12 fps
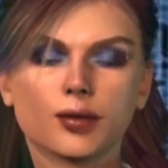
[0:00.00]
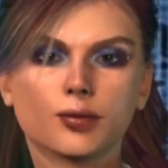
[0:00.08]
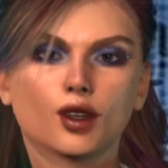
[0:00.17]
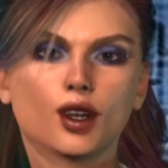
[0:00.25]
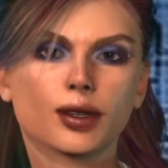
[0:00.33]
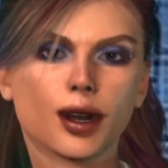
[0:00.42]

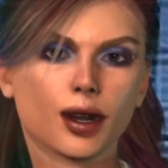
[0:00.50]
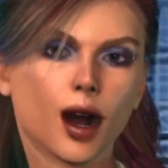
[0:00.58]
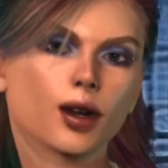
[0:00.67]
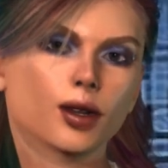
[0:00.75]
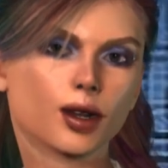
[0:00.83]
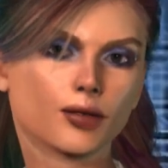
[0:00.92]
pushing
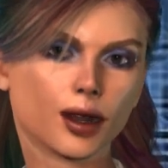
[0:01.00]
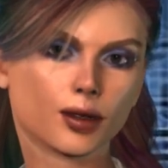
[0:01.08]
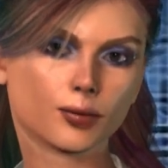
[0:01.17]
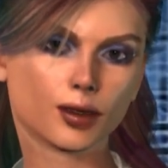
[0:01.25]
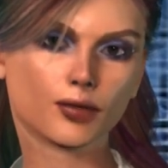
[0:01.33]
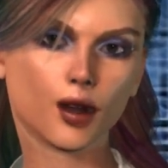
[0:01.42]
AI
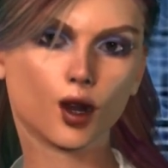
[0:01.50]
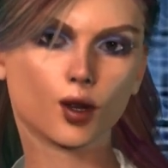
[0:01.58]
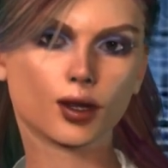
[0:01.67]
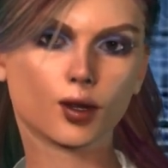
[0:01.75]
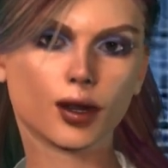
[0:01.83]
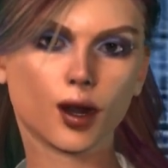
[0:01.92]
development
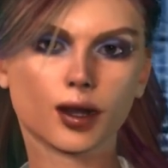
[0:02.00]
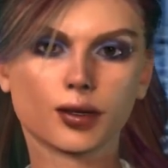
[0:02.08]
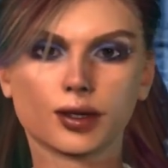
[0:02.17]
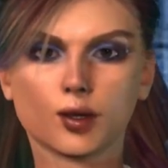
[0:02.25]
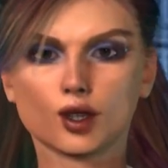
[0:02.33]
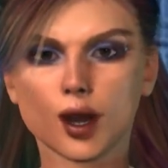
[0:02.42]
forward without the
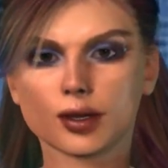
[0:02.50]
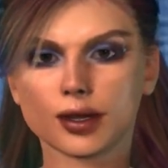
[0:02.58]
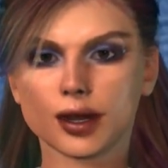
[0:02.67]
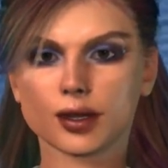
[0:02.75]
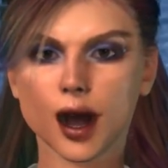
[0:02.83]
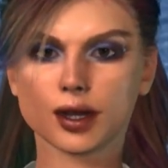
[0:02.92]
usual data